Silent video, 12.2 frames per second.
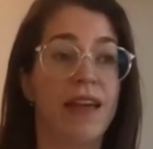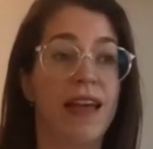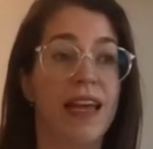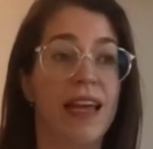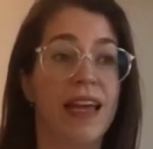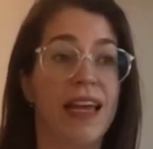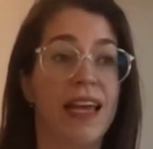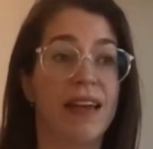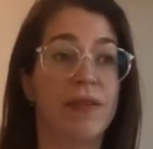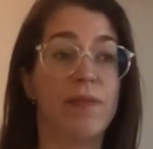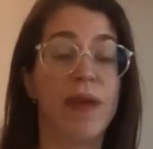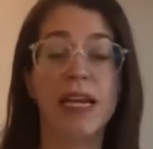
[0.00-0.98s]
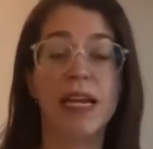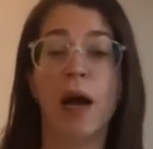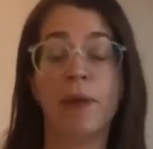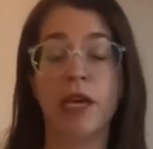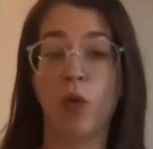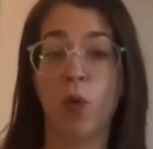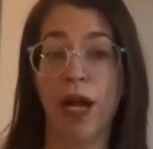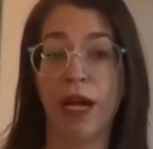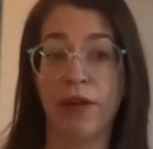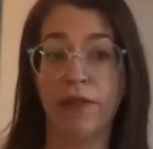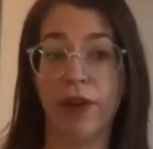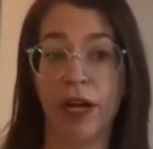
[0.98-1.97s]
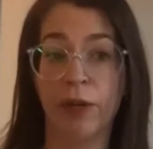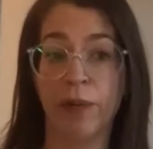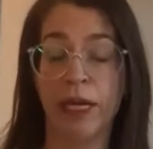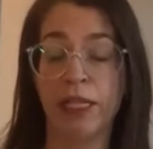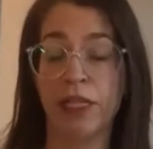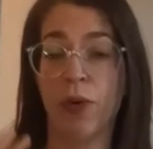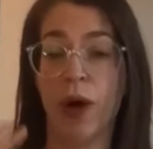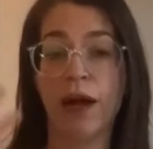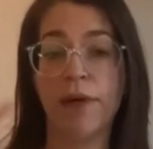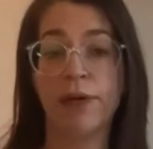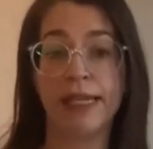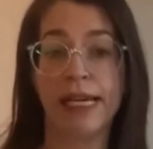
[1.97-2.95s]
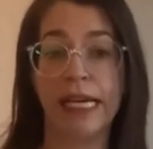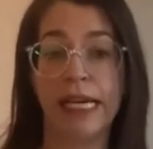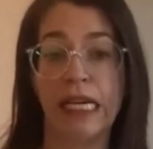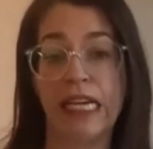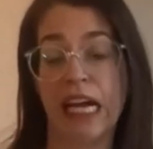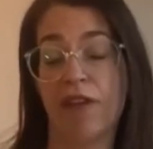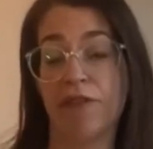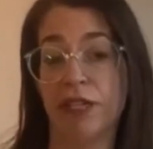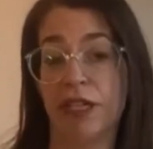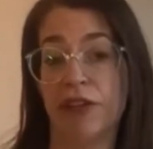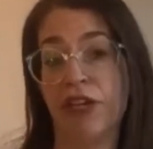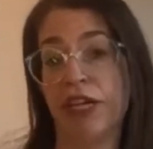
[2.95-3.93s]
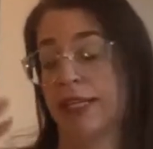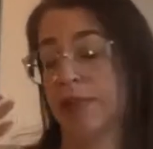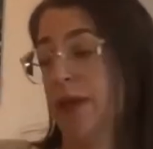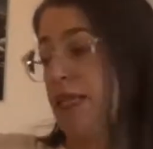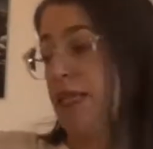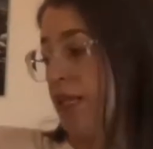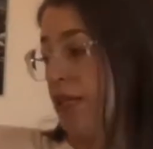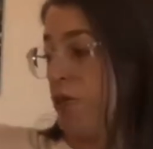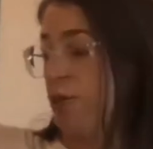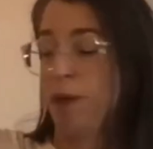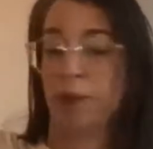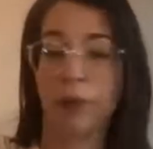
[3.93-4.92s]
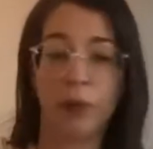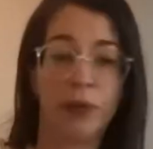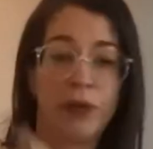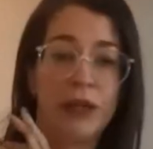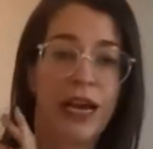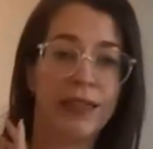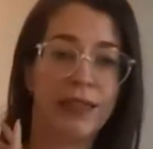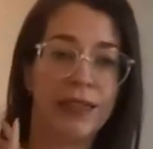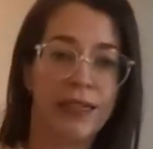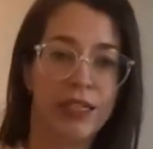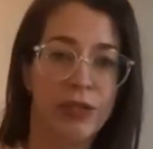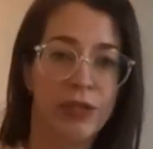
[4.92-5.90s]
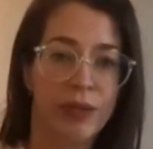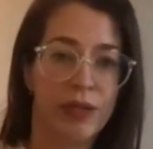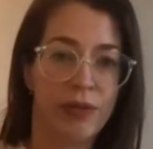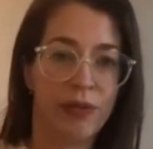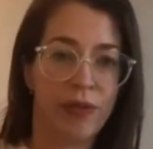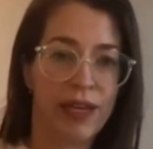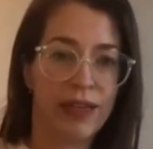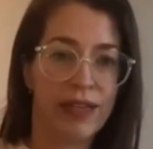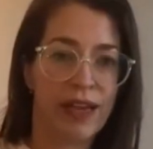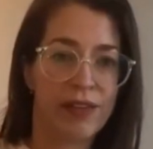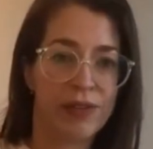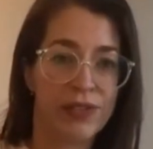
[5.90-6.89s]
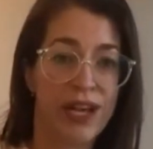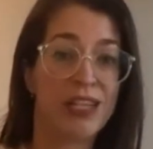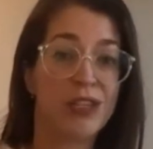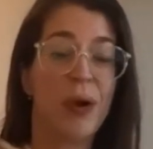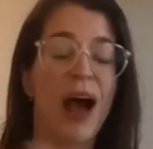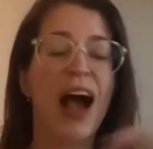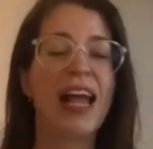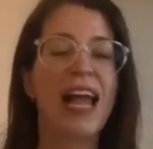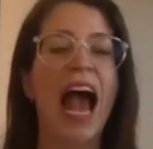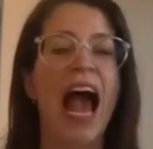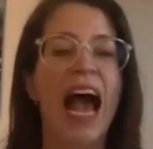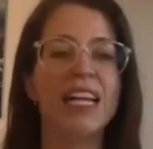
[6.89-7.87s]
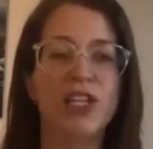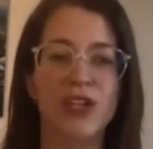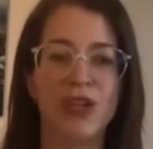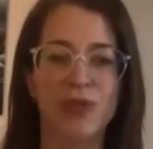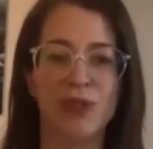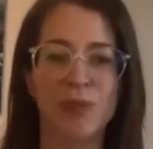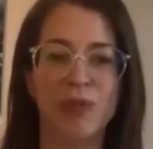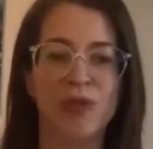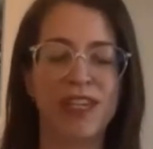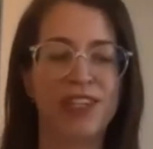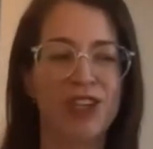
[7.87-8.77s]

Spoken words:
it may not be a quiet environment. So I was like in a cafeteria space and there's people yelling and doing their thing on the other side. So I had to use music to